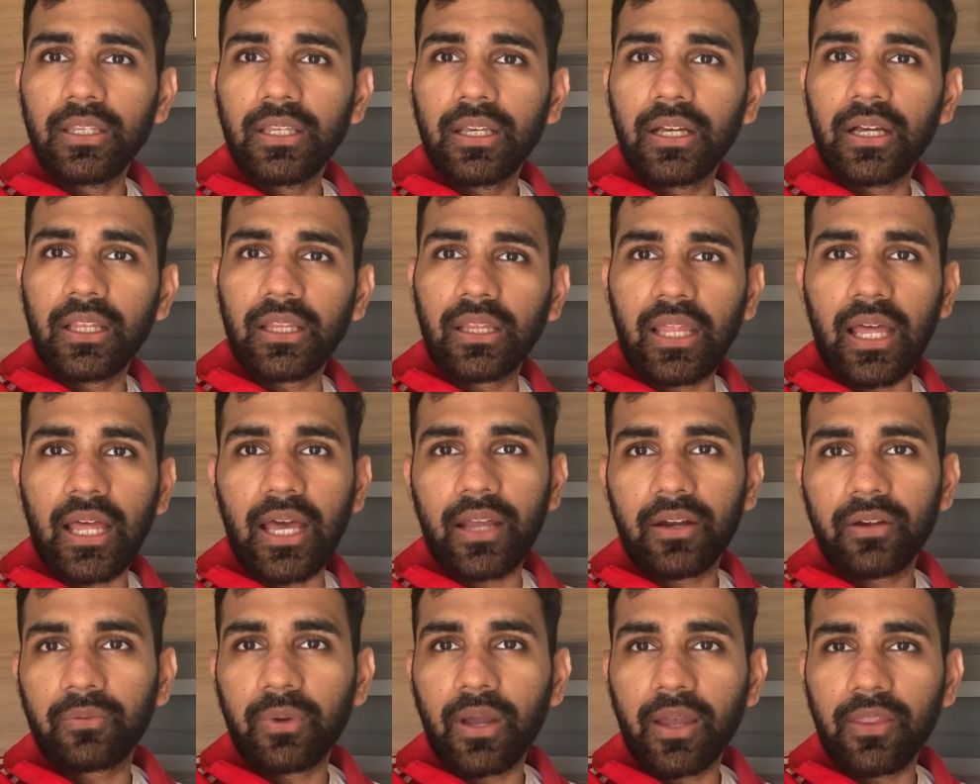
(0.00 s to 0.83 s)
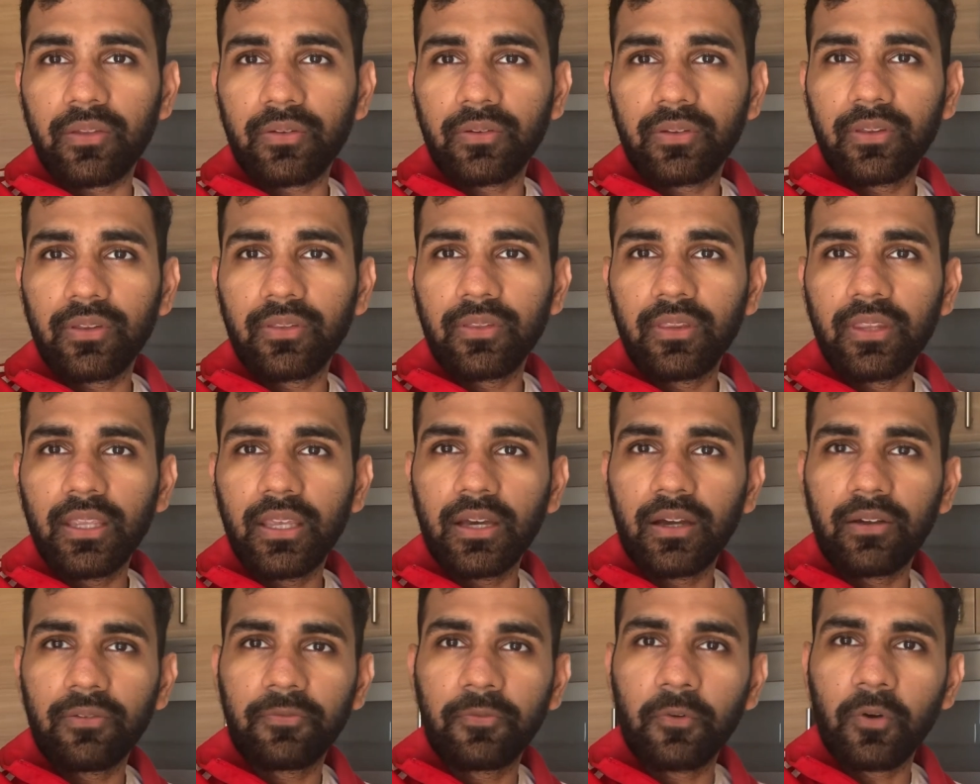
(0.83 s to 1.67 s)
latter rather than
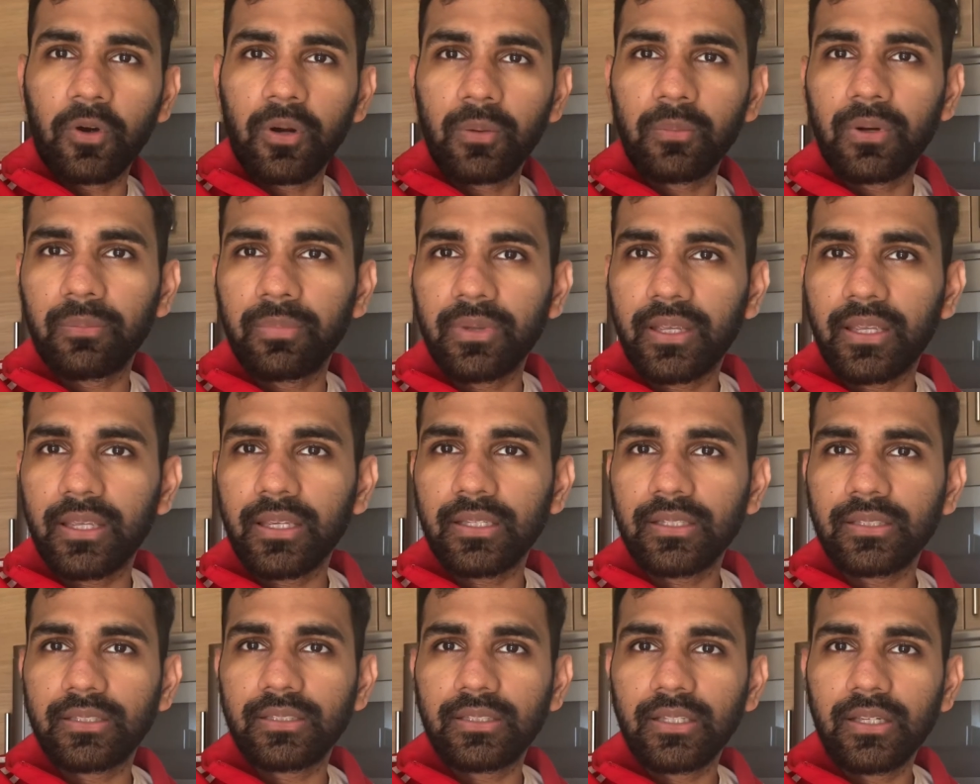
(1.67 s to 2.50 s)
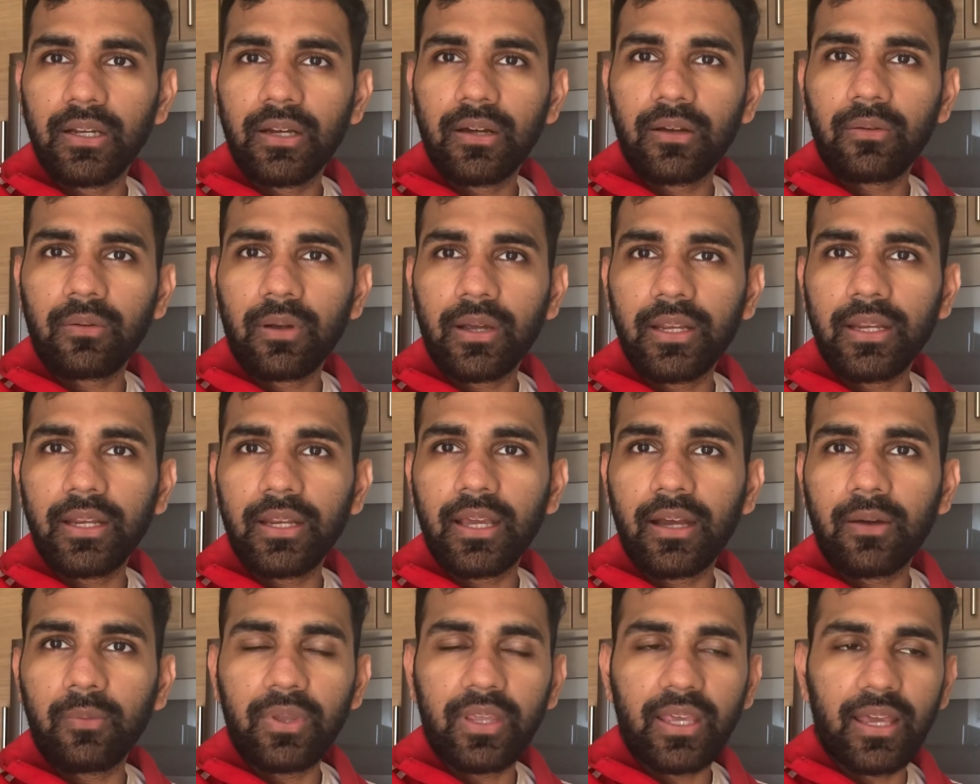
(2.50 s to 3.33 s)
the former, because right
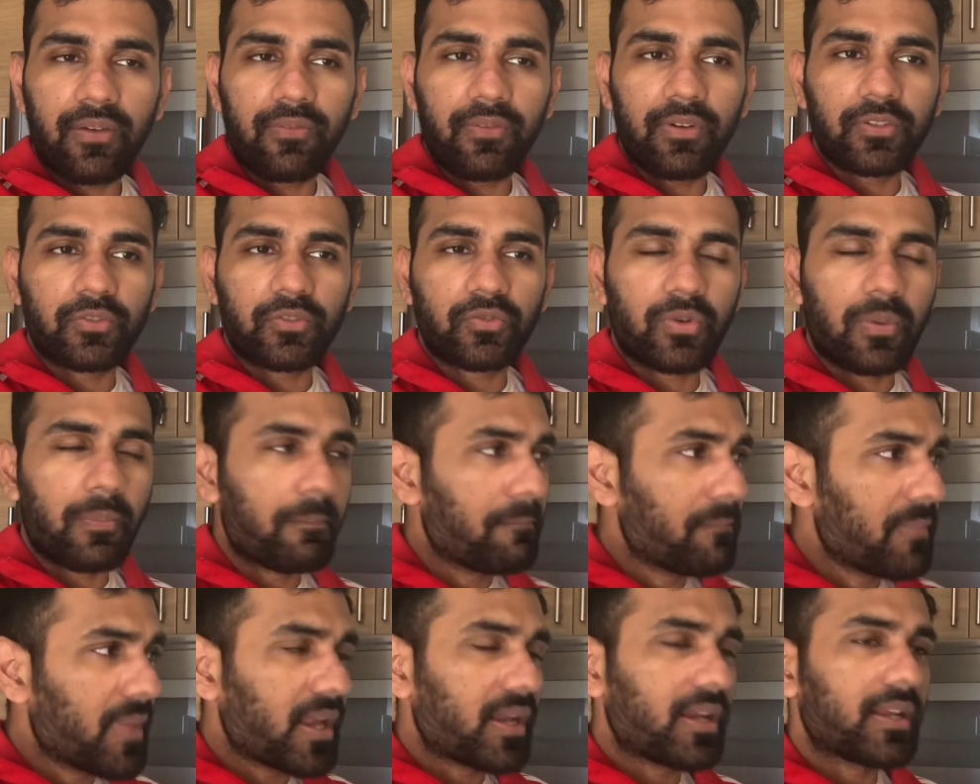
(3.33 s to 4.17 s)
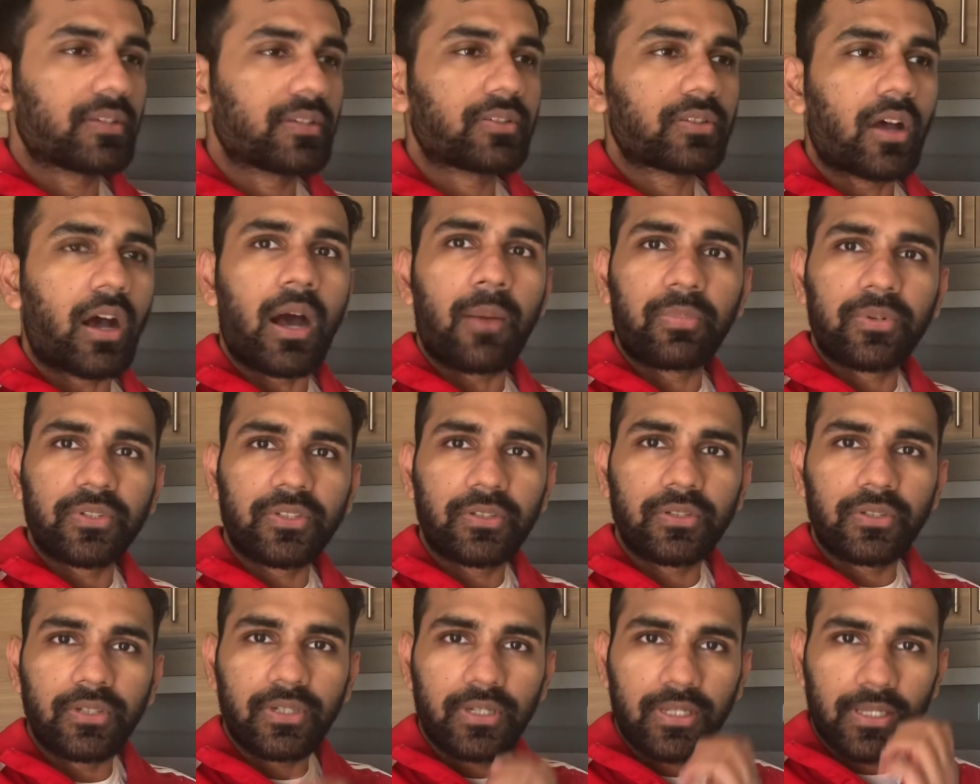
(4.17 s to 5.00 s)
now we have a tremendous
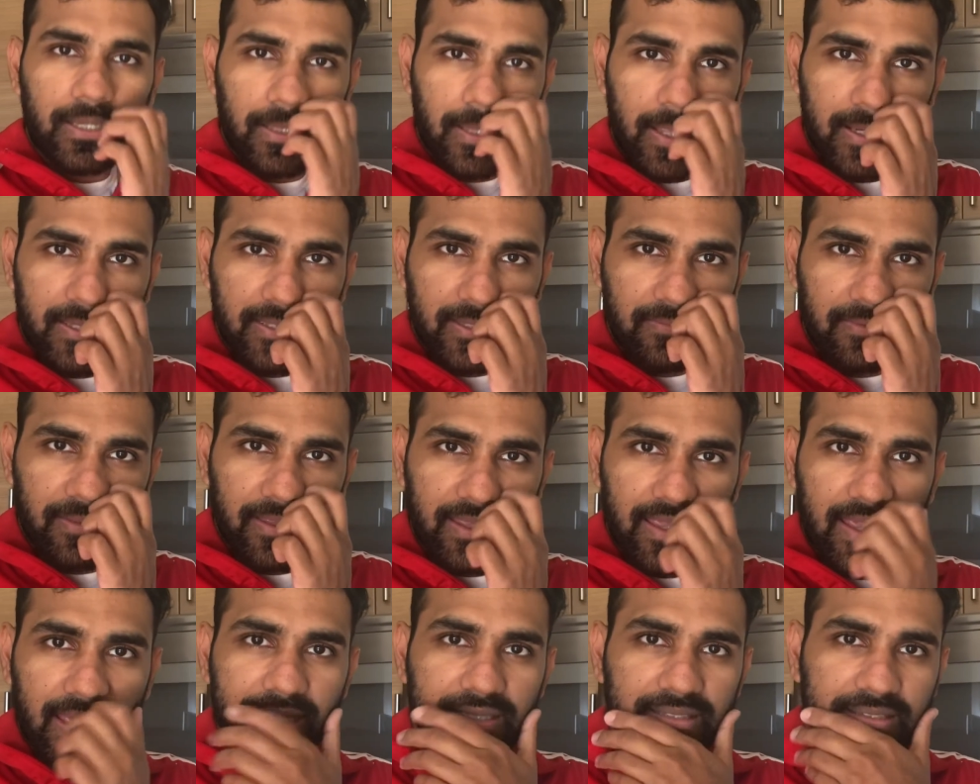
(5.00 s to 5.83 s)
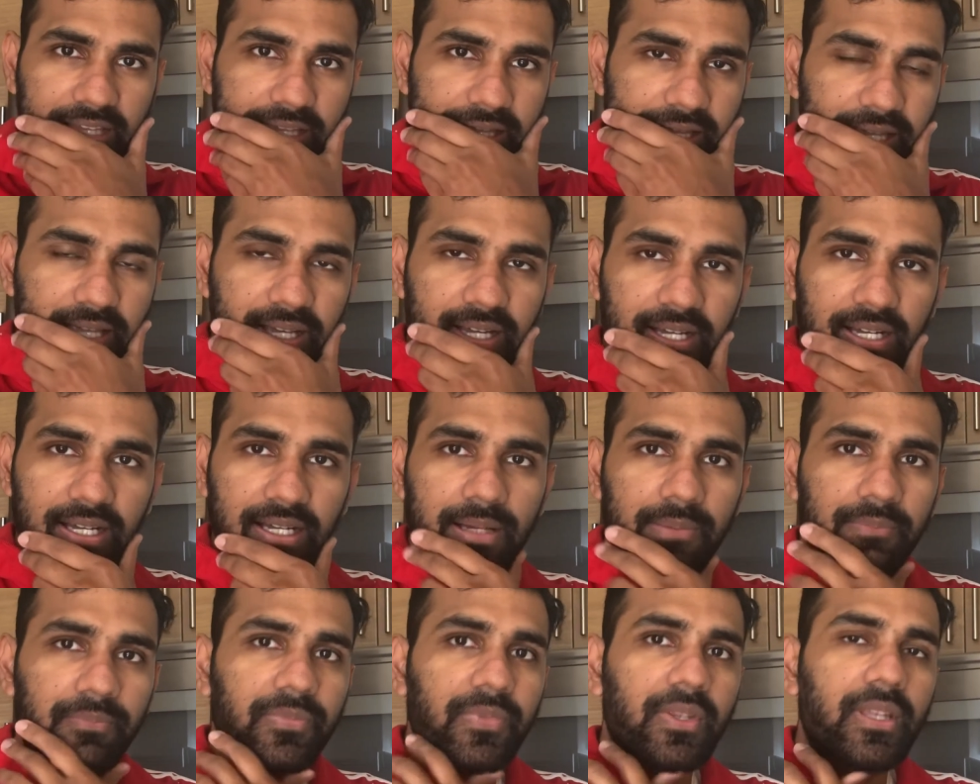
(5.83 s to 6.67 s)
opportunity collectively as
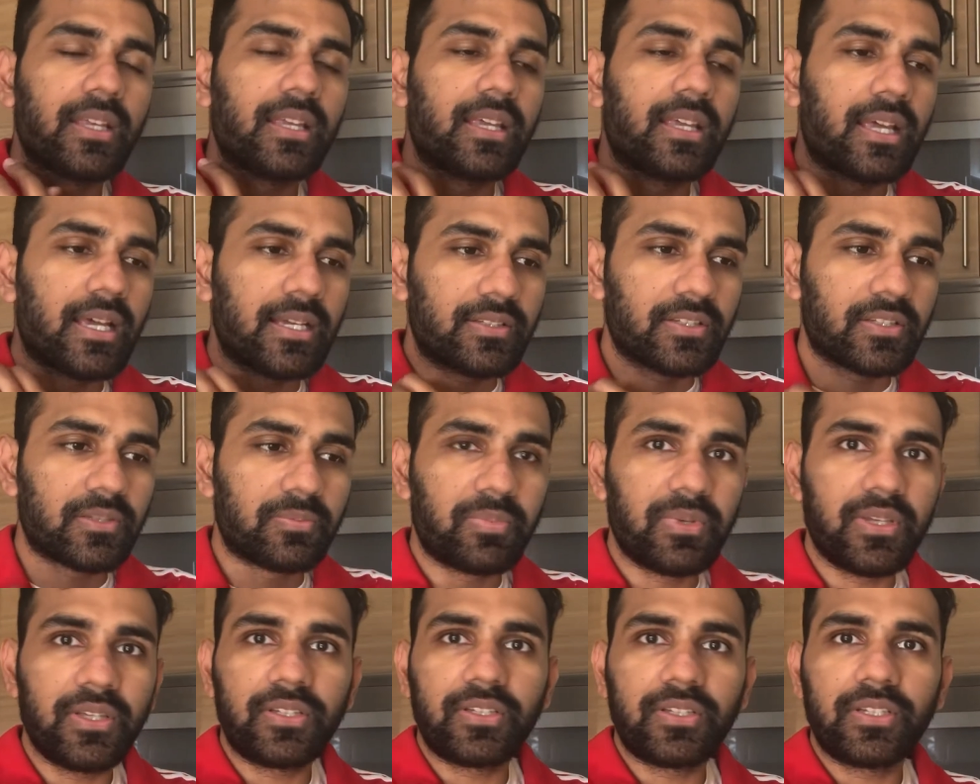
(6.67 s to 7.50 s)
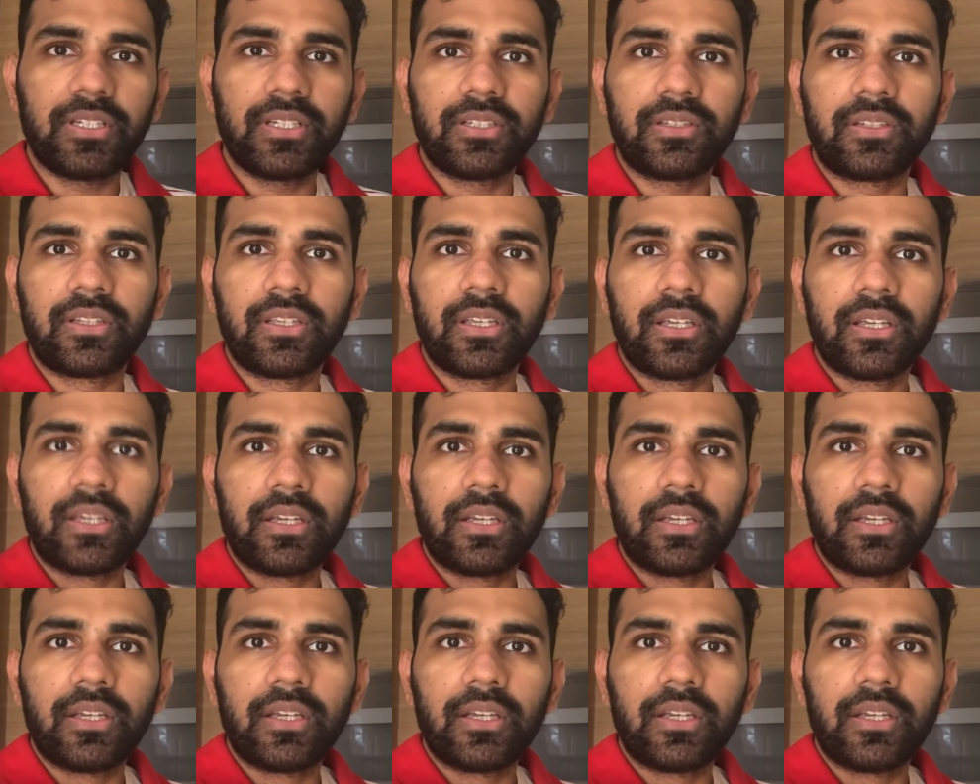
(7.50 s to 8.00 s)
a species